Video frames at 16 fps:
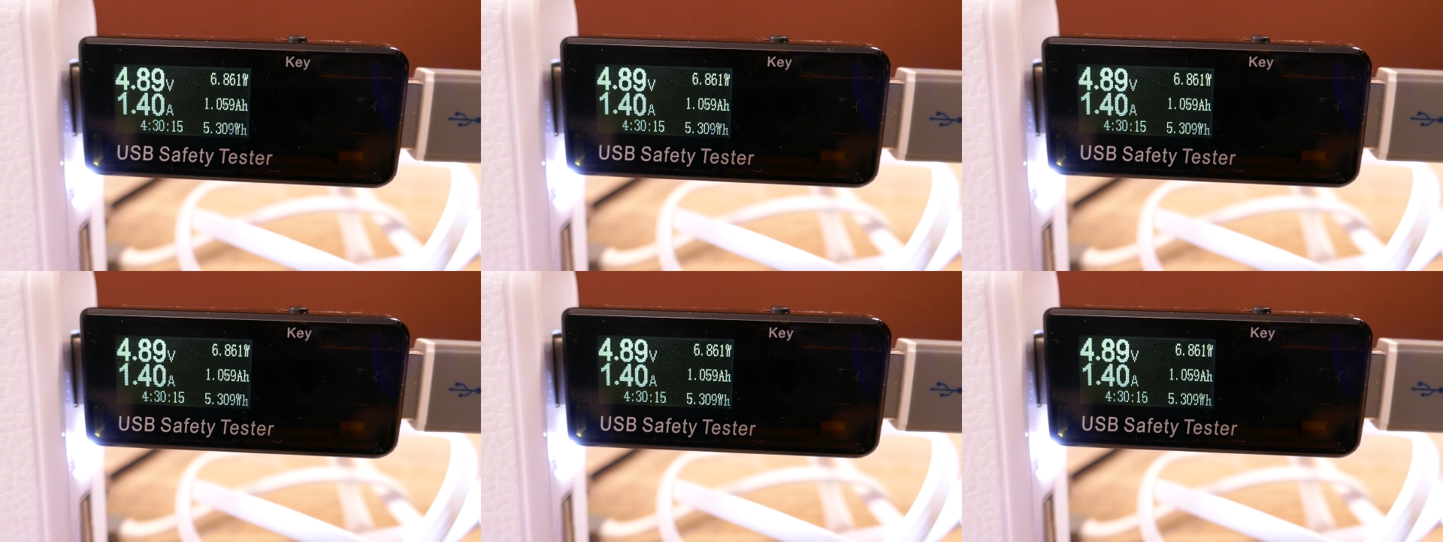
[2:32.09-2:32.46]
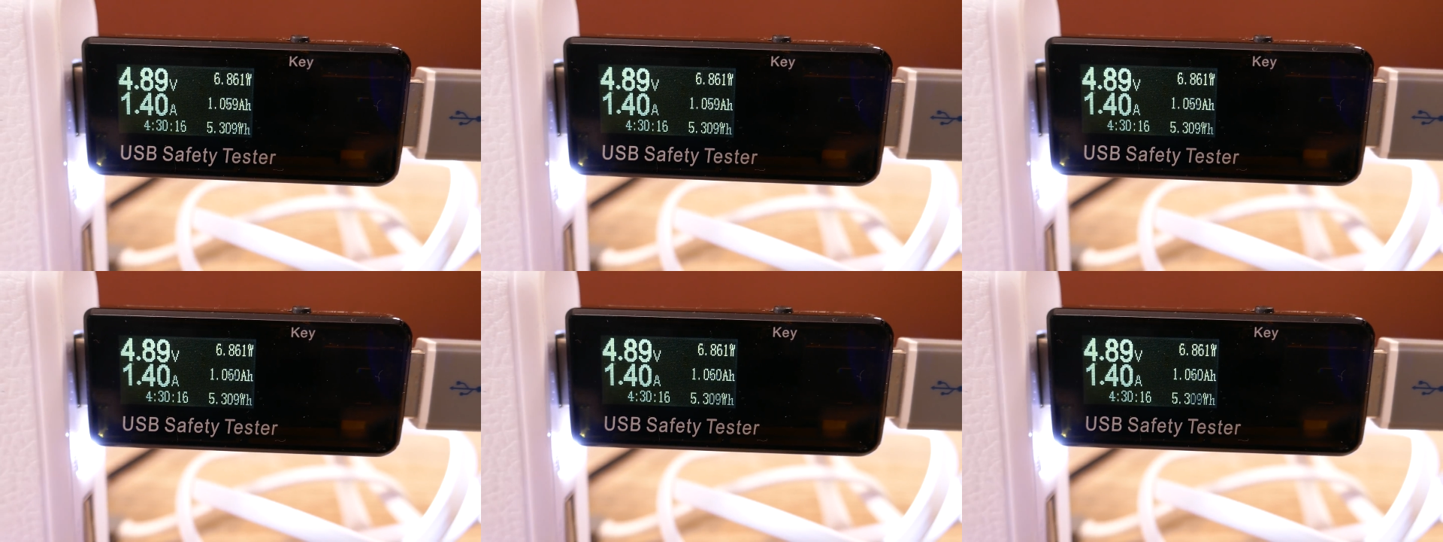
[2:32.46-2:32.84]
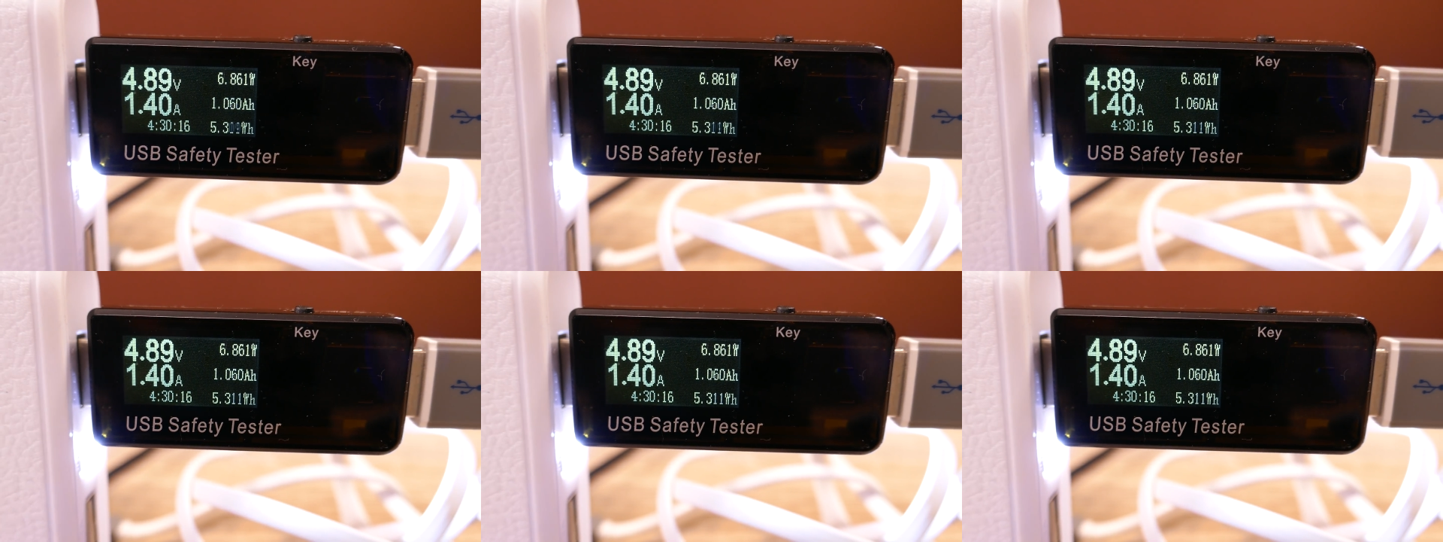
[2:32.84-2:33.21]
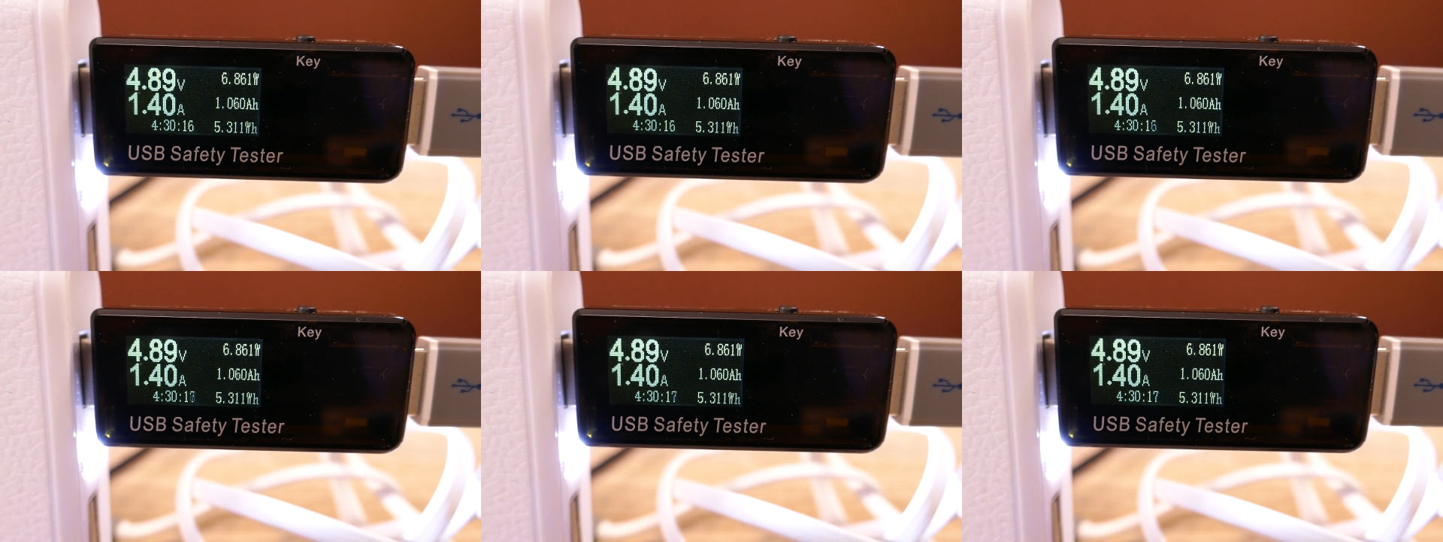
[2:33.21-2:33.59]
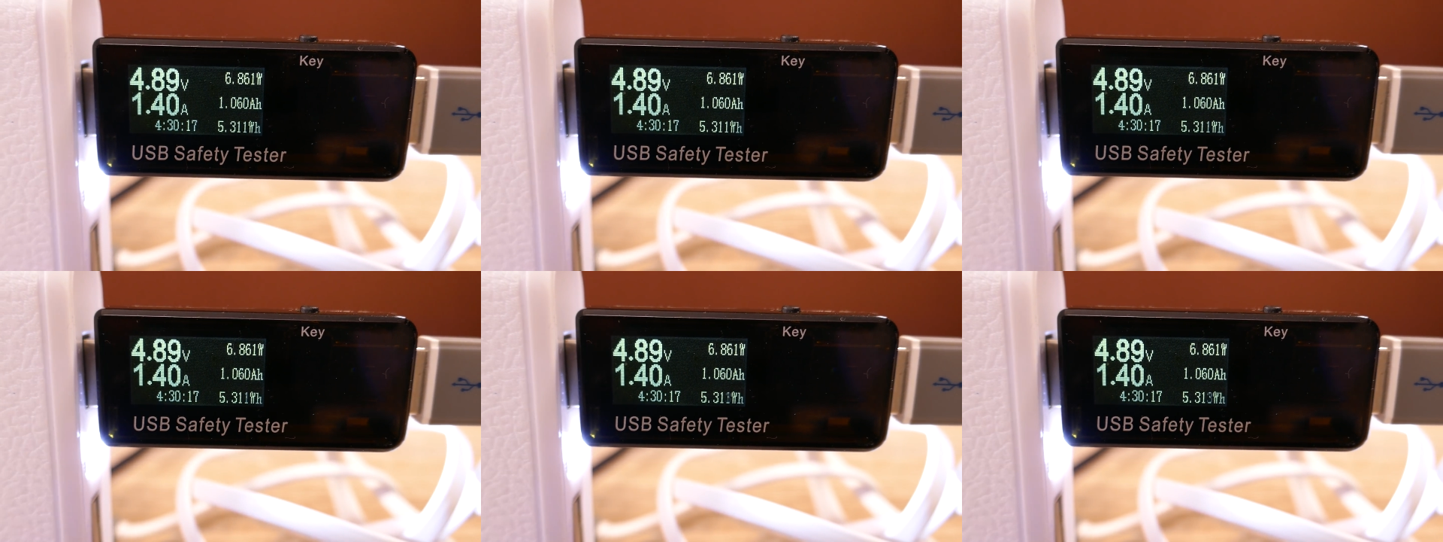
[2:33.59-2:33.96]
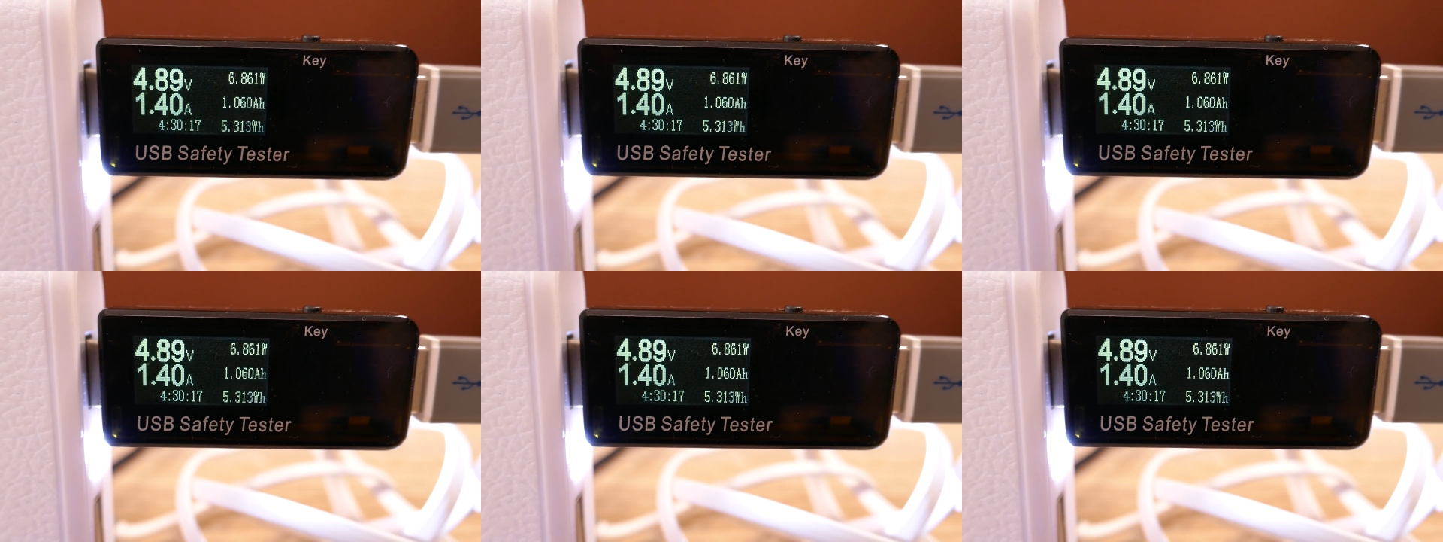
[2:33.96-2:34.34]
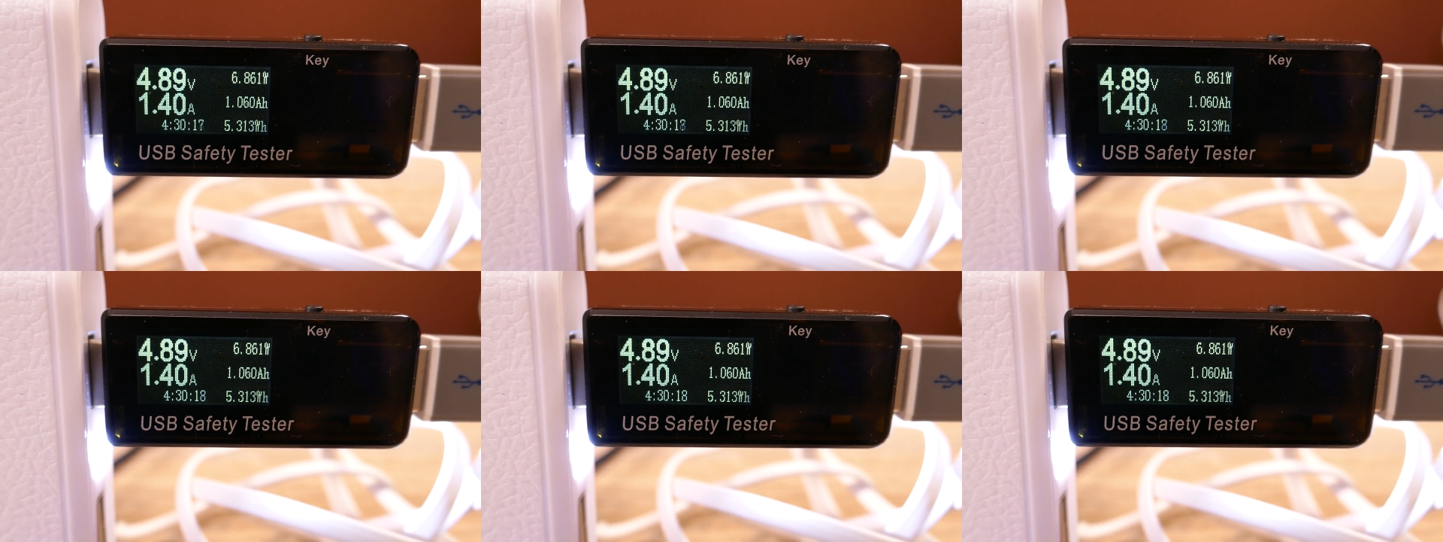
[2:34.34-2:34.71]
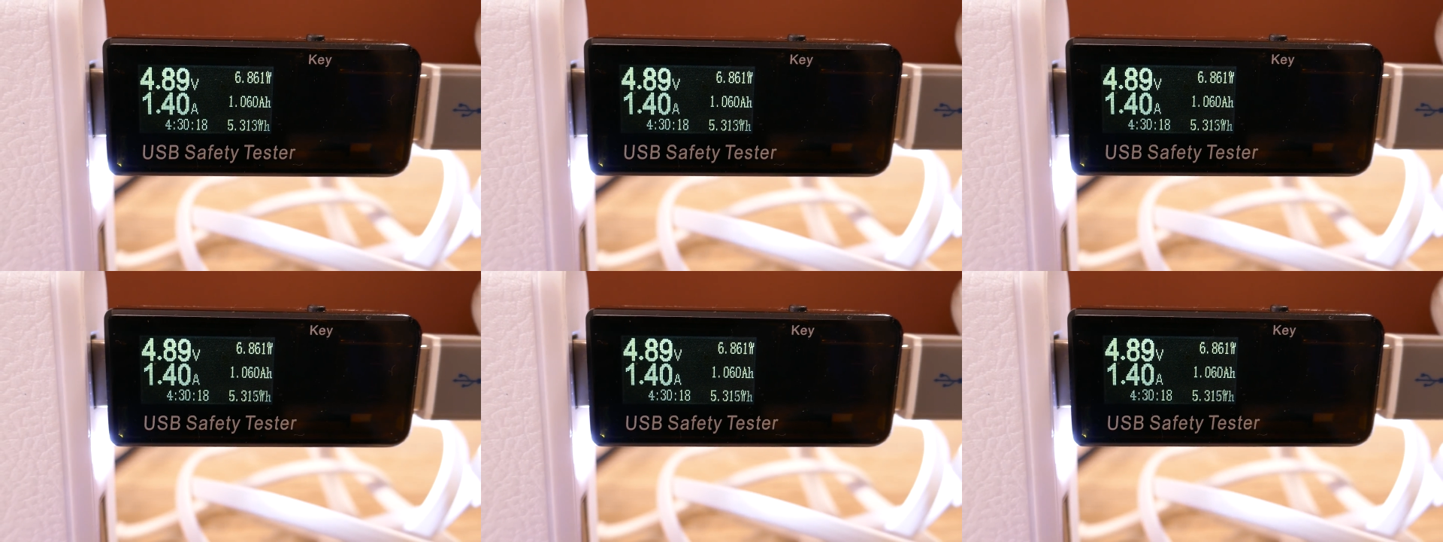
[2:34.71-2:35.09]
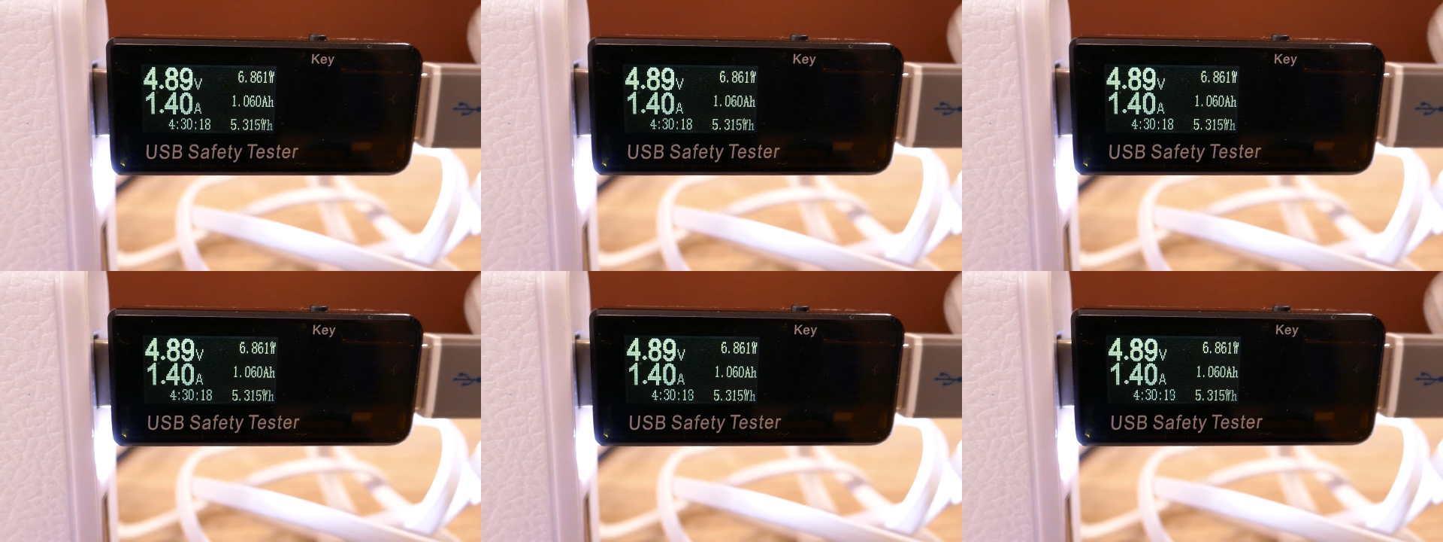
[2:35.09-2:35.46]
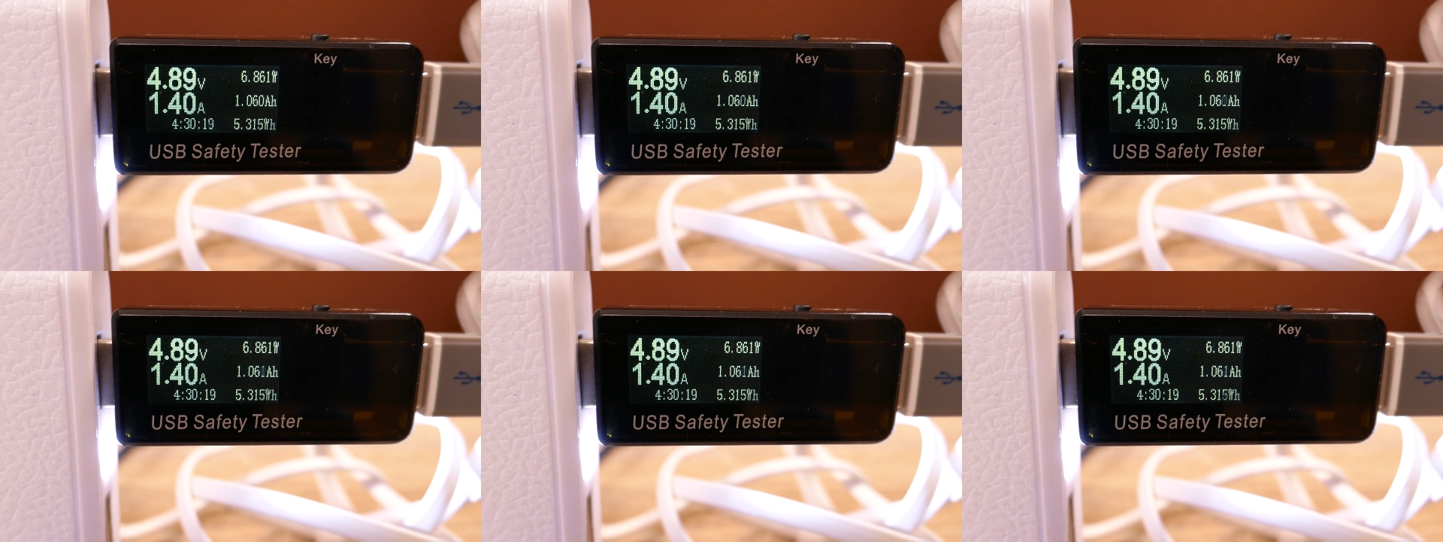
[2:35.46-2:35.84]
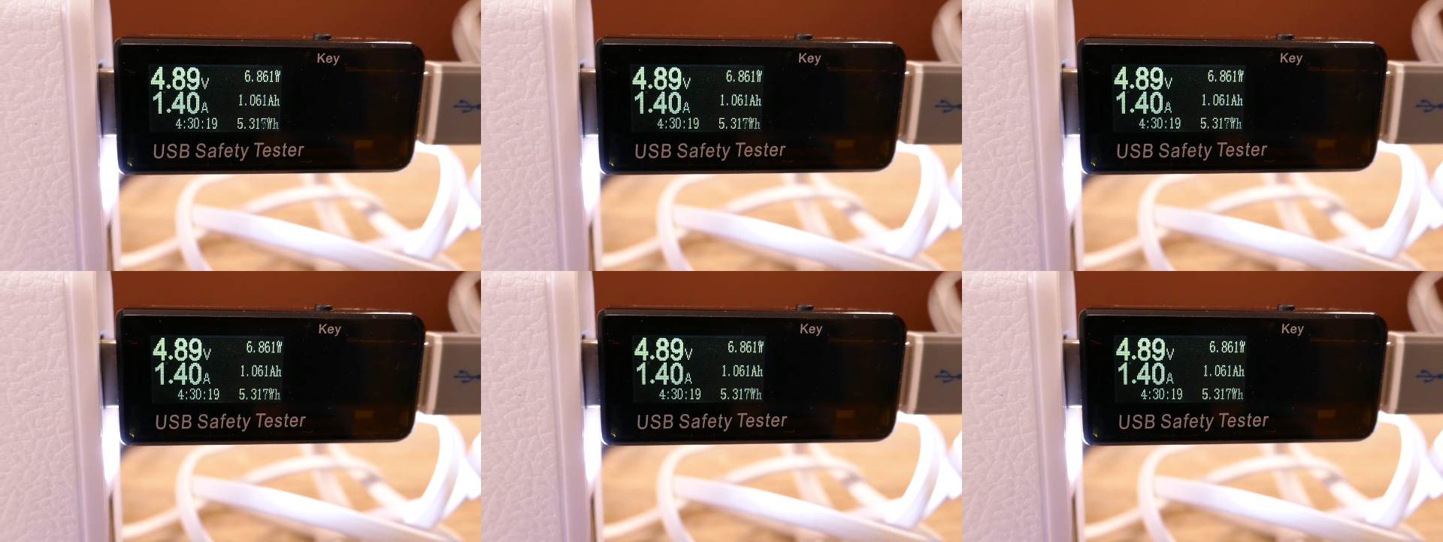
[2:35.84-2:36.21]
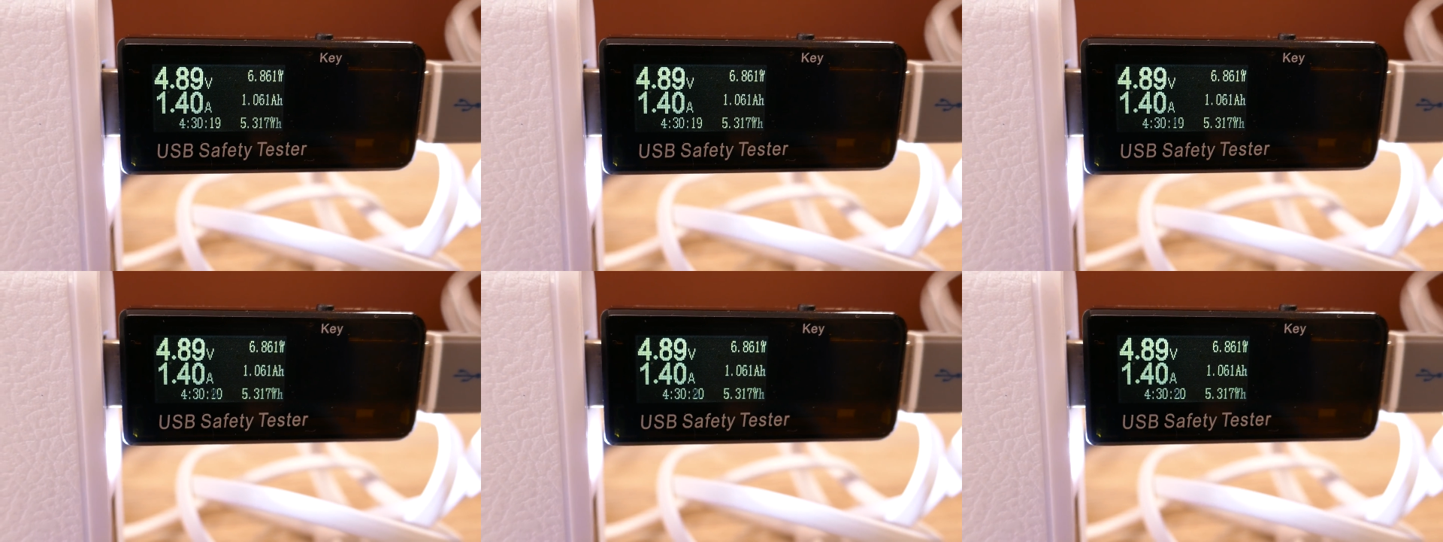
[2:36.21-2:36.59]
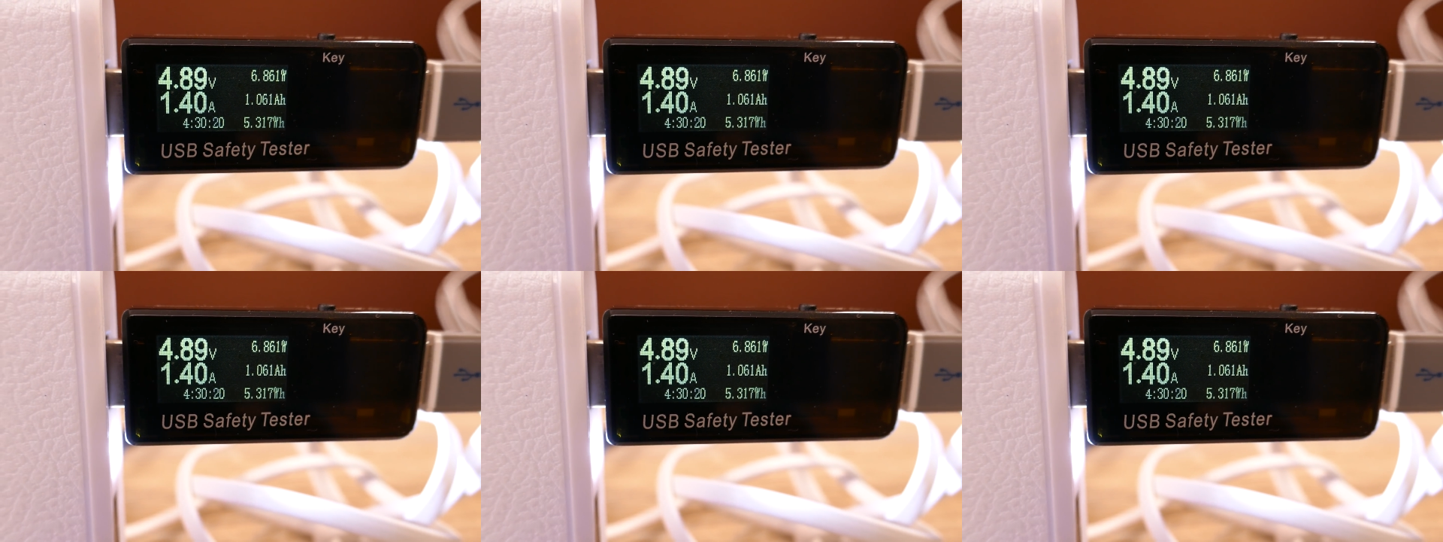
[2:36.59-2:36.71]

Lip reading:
No face is visible, so there are no lips to read.